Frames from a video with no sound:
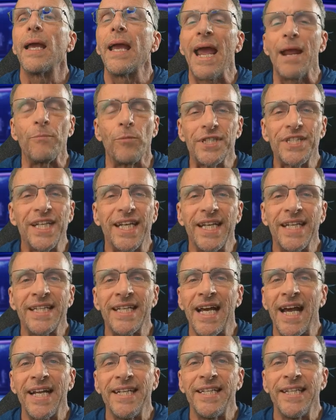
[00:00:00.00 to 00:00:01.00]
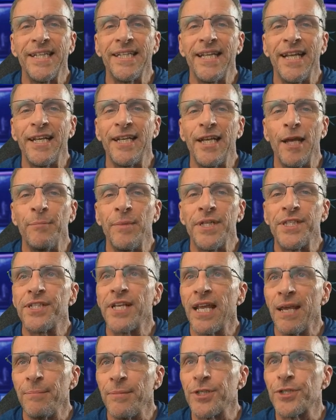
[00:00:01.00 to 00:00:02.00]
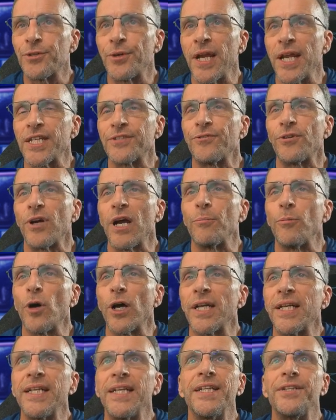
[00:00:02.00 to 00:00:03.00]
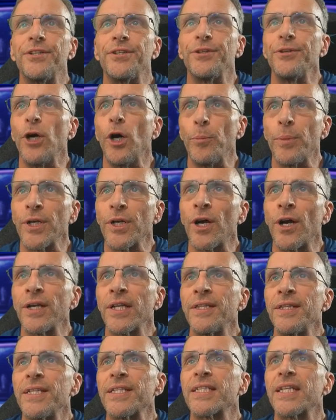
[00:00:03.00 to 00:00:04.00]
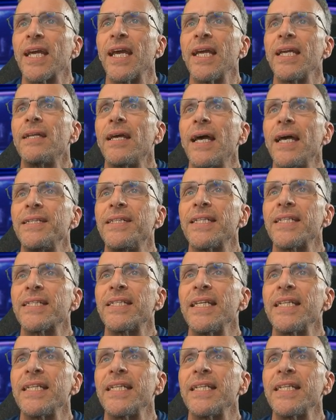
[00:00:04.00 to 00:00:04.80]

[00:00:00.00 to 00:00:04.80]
and once again, I did an image to image transfer. I brought it into OpenArt in this case, a Disney